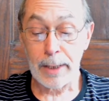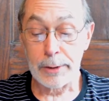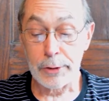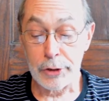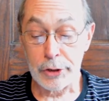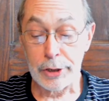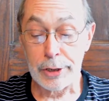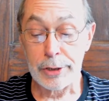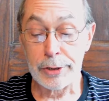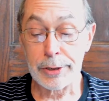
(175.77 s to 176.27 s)

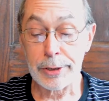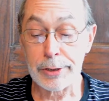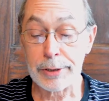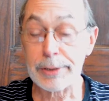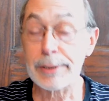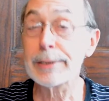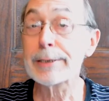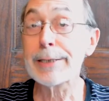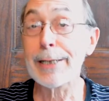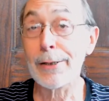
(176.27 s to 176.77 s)

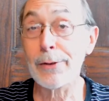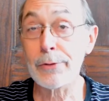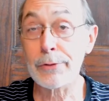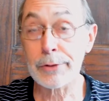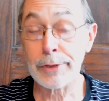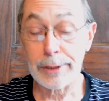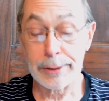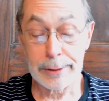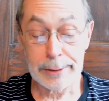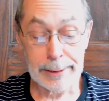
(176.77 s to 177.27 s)
Jesus tells
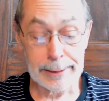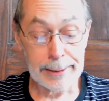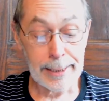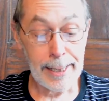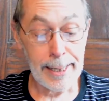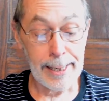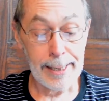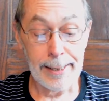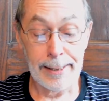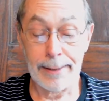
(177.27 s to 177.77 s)
us
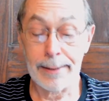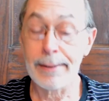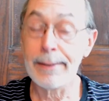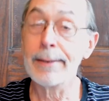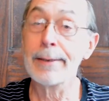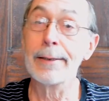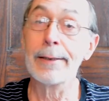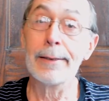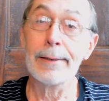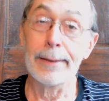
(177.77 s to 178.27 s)
today,
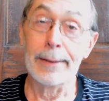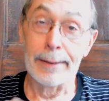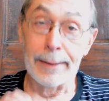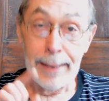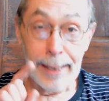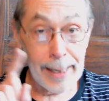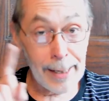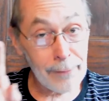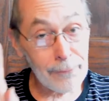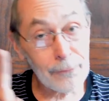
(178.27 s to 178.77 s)

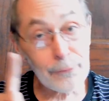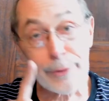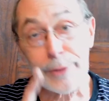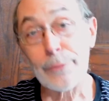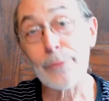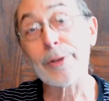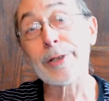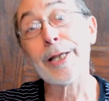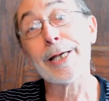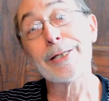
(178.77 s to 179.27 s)
in every
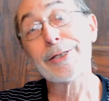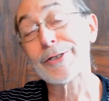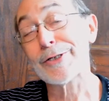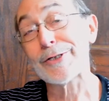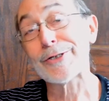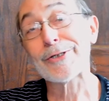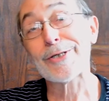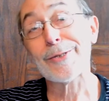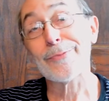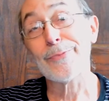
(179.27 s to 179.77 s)

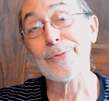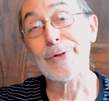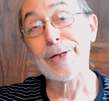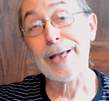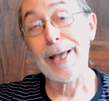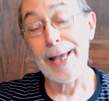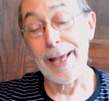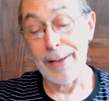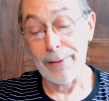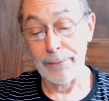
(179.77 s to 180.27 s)
relationship we
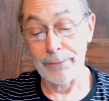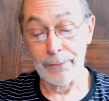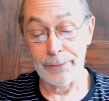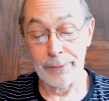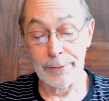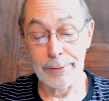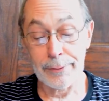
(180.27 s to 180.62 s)
have,